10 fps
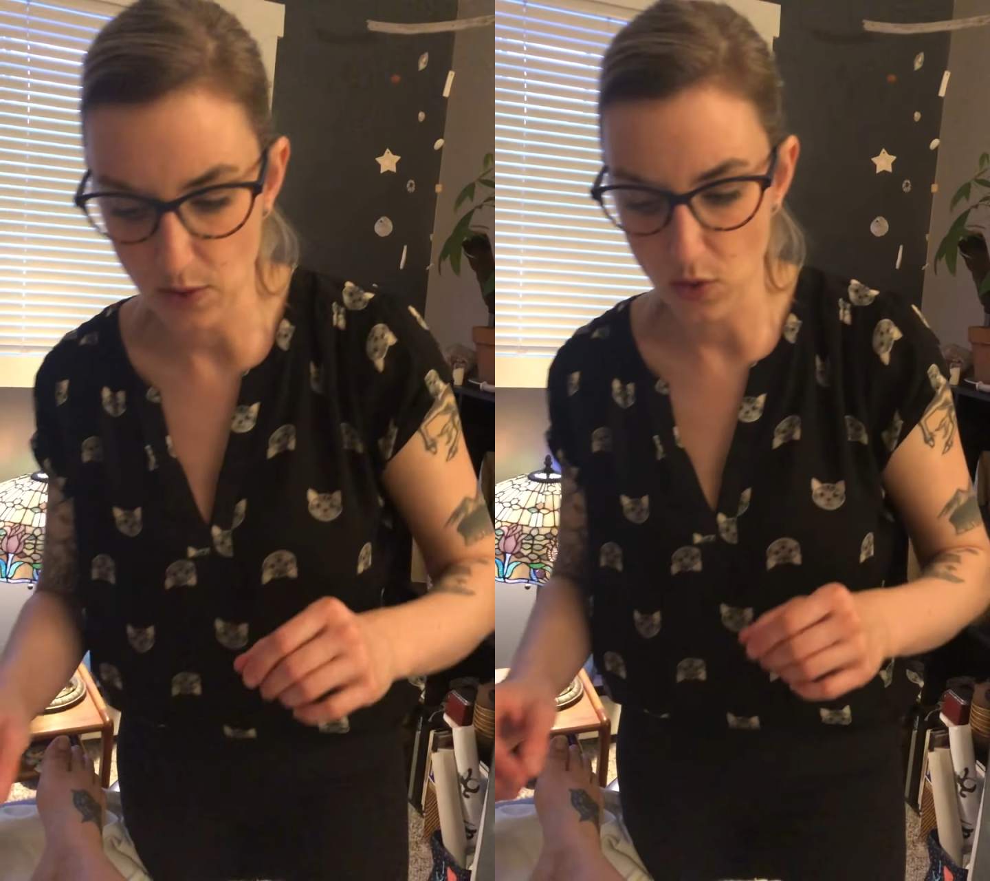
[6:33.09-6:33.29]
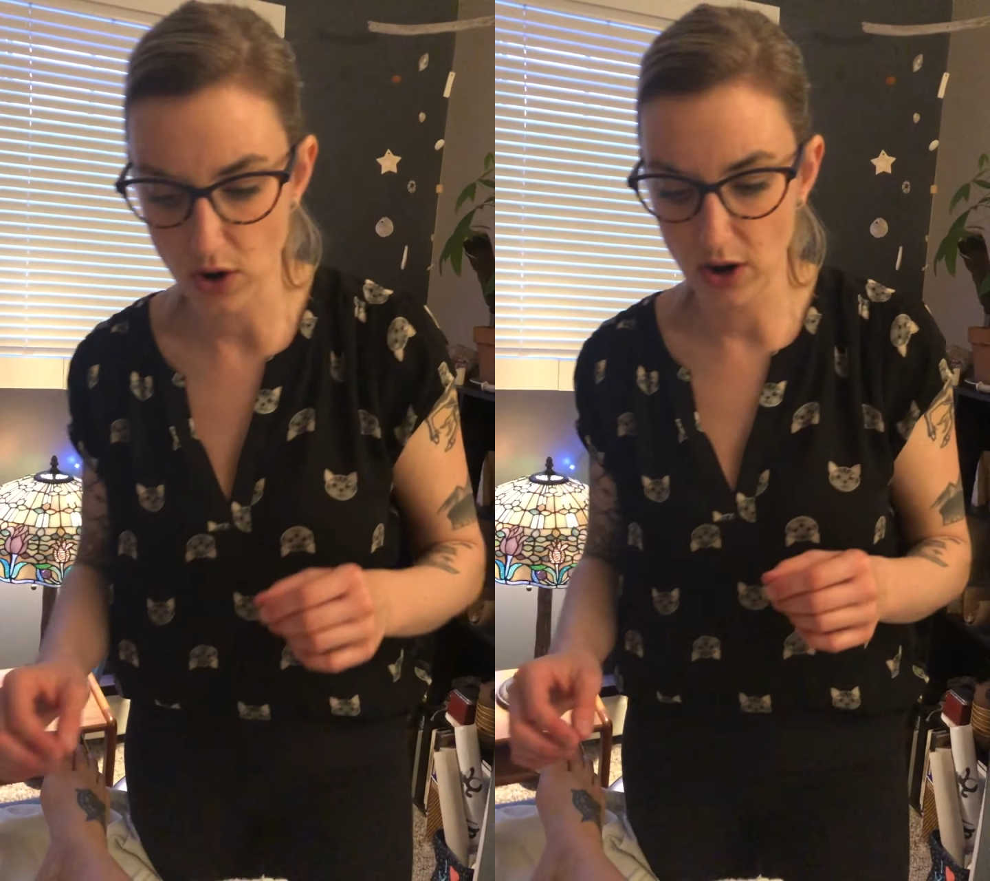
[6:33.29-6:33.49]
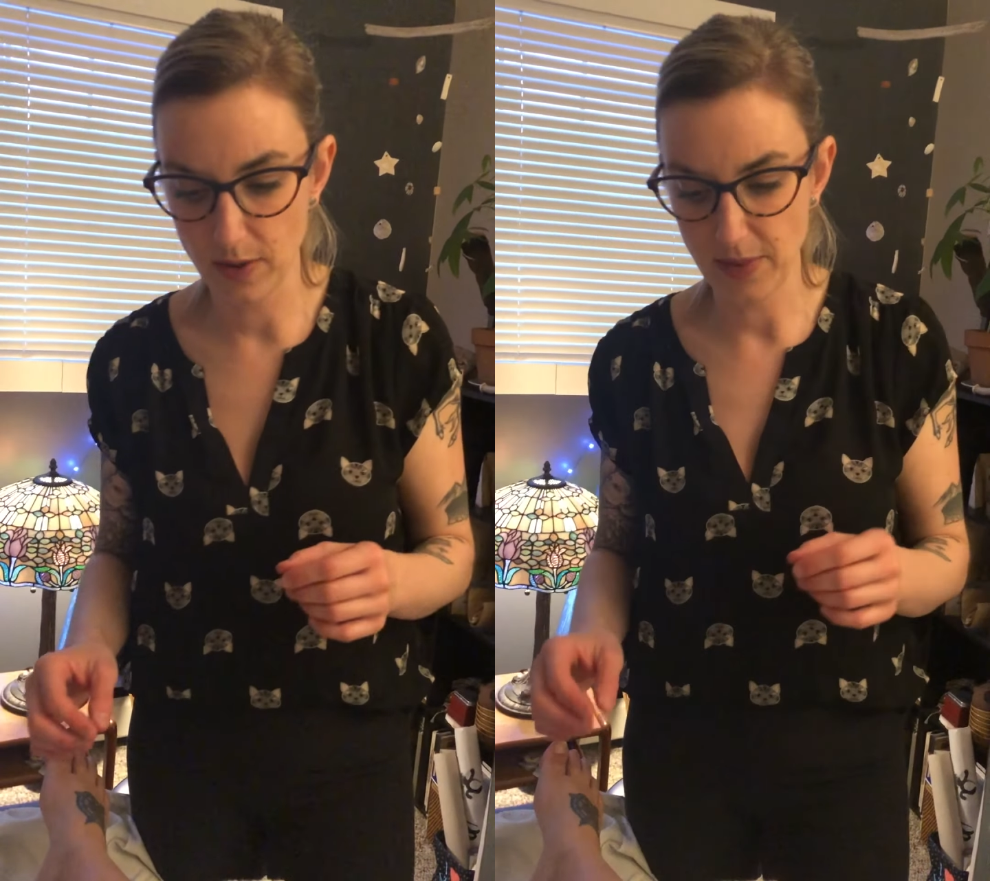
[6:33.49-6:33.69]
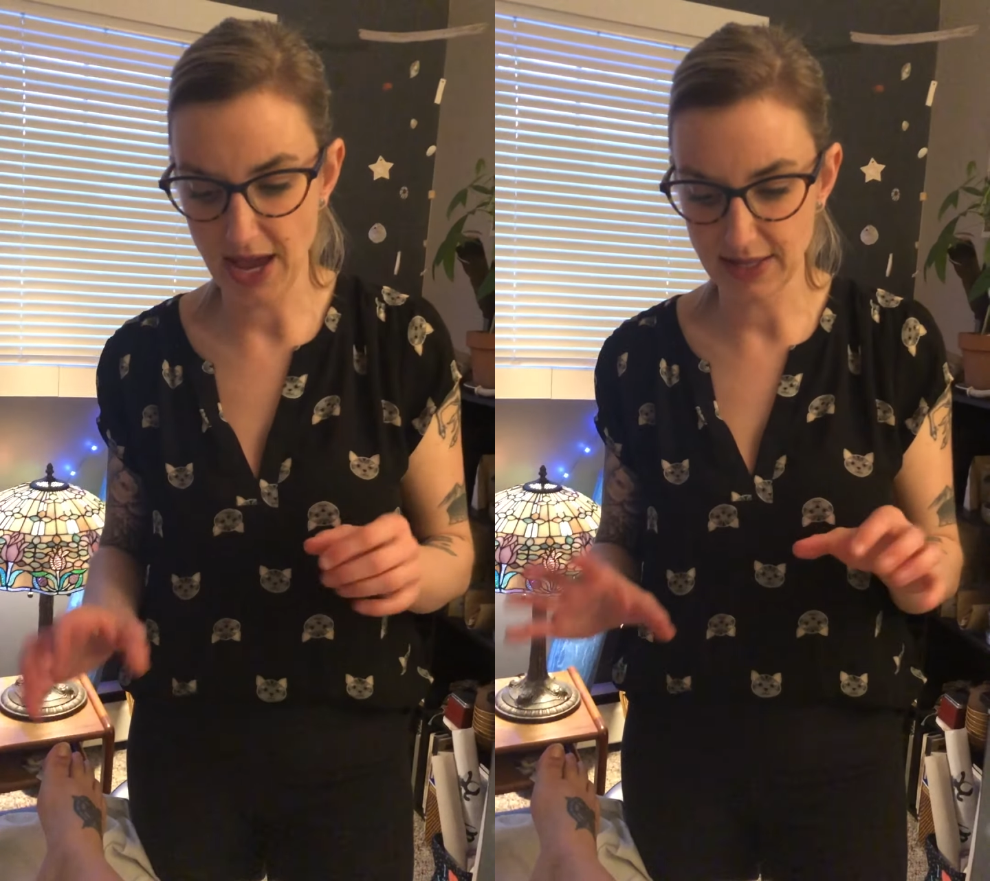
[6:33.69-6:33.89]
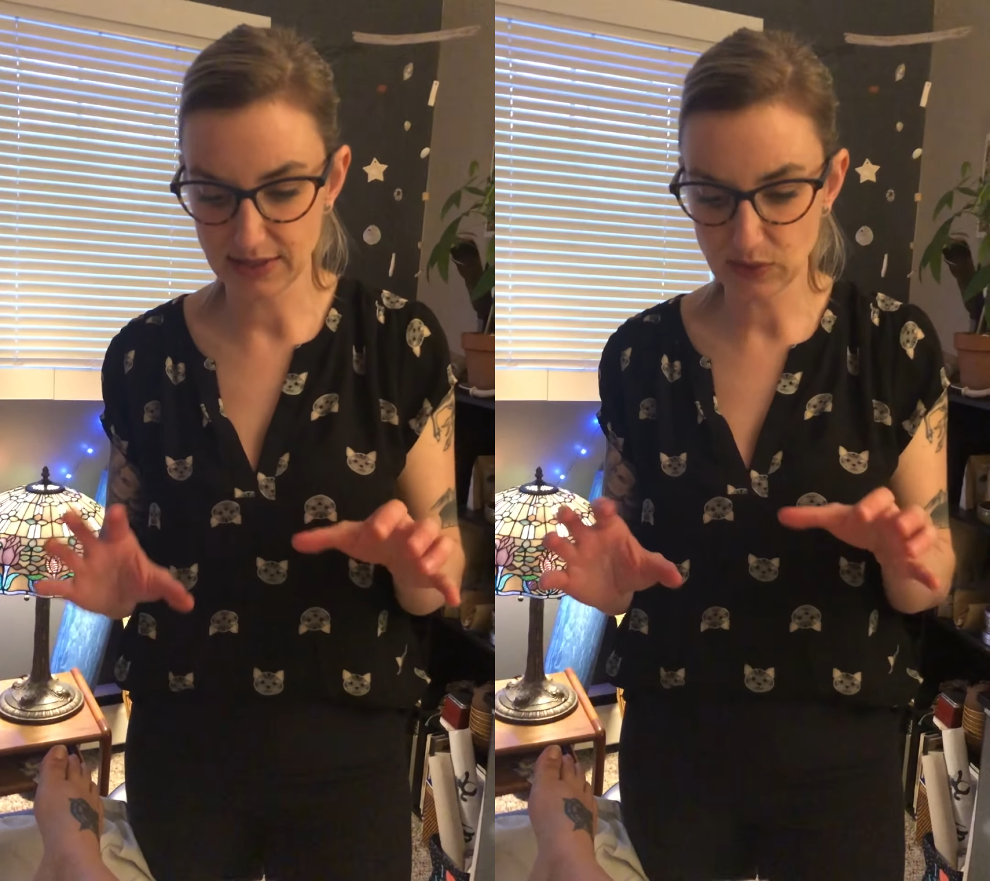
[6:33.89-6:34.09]
warm
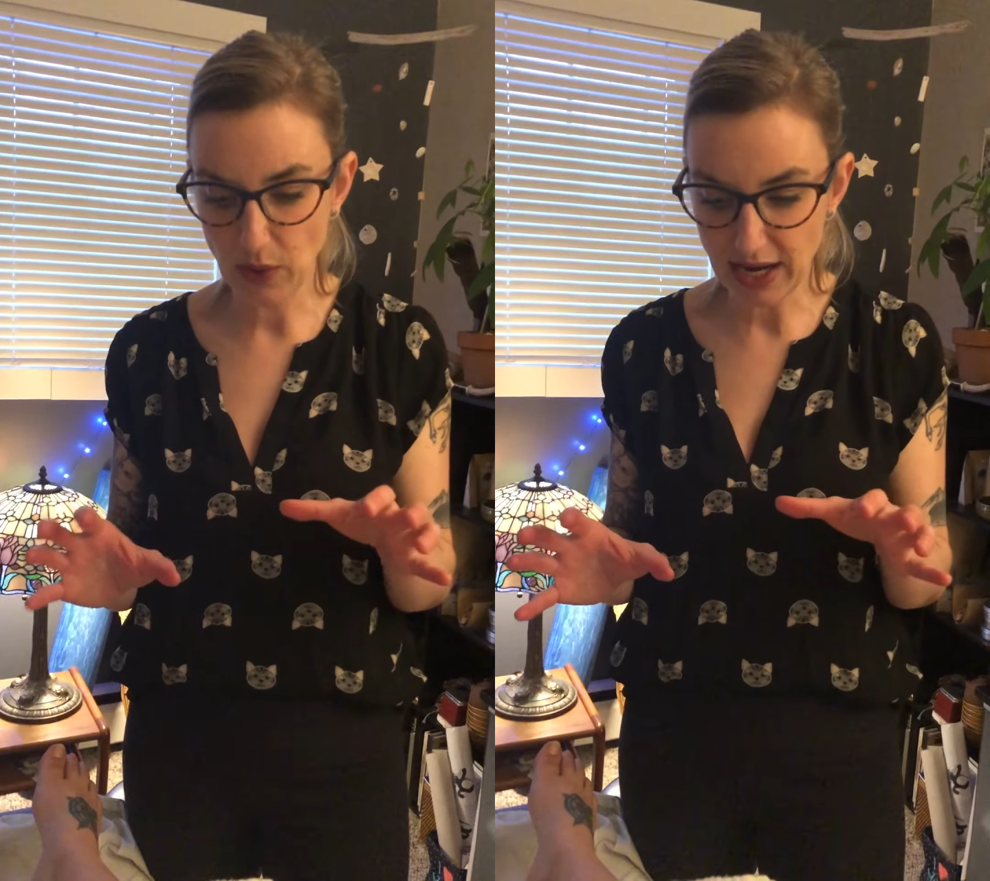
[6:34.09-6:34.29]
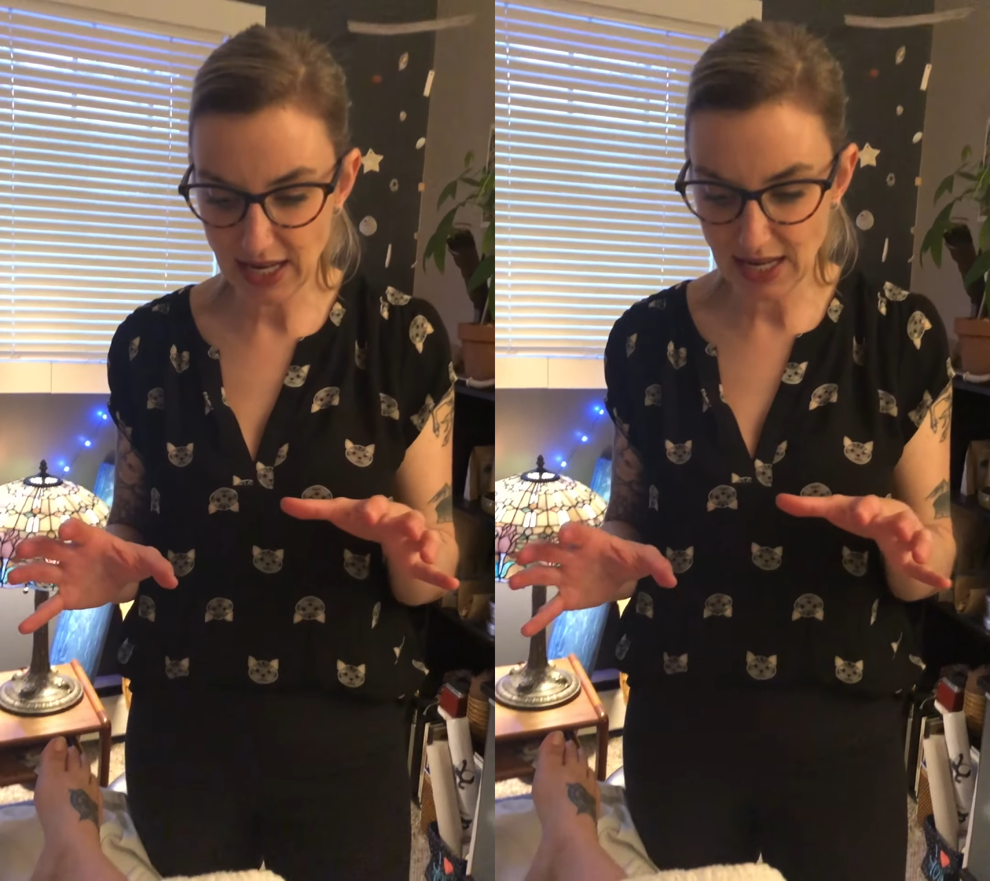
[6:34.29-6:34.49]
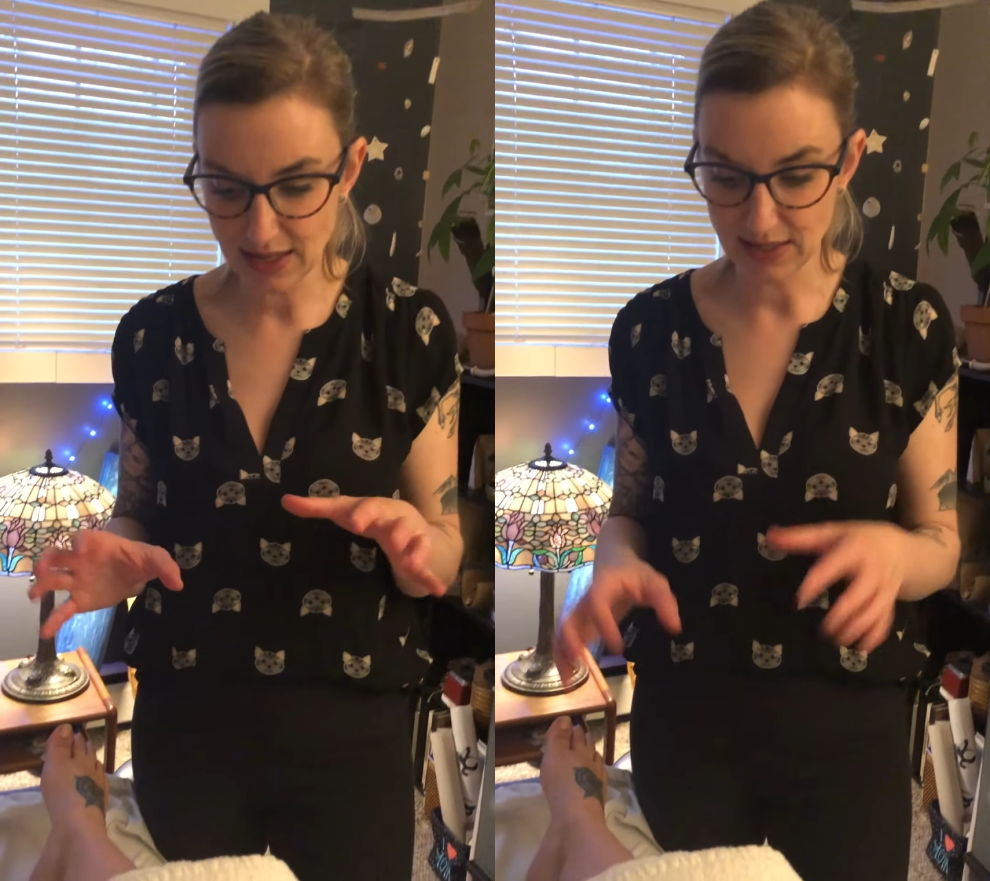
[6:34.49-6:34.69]
and sweaty,